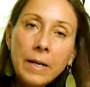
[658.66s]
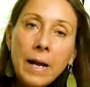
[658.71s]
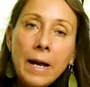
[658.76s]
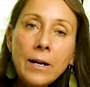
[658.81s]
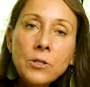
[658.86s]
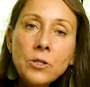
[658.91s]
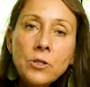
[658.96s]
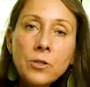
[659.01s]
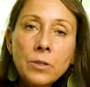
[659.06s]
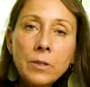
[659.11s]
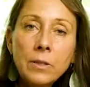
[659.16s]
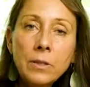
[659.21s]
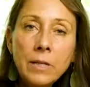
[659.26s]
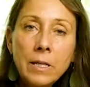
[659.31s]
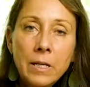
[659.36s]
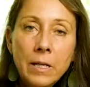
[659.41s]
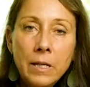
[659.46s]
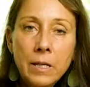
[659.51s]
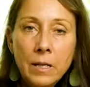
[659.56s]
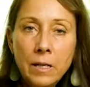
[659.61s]

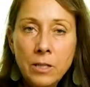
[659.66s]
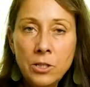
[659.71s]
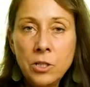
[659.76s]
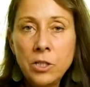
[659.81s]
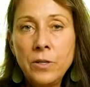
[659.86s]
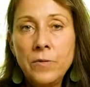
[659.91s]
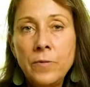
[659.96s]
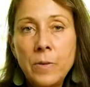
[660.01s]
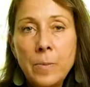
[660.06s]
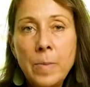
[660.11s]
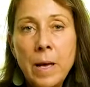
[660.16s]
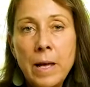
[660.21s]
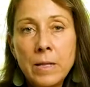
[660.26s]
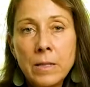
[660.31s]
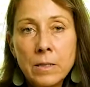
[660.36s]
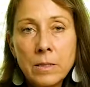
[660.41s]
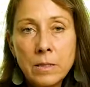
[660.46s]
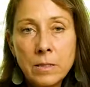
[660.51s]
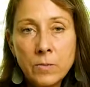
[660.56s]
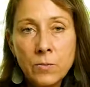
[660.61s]
naturally achieve a
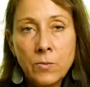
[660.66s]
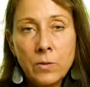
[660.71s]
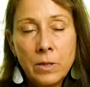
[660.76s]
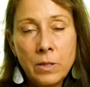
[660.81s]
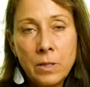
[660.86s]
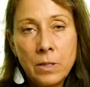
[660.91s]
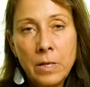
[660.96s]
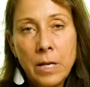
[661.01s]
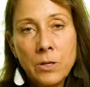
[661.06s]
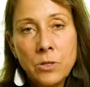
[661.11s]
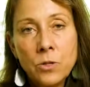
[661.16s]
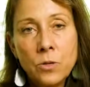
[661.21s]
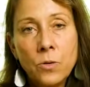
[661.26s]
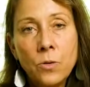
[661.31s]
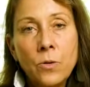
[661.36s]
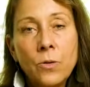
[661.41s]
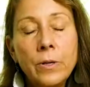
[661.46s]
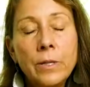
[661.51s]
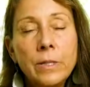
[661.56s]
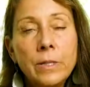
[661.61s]
balance with the
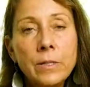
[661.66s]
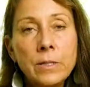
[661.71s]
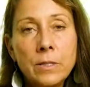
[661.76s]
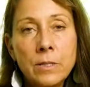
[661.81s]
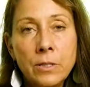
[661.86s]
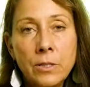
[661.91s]
natural oils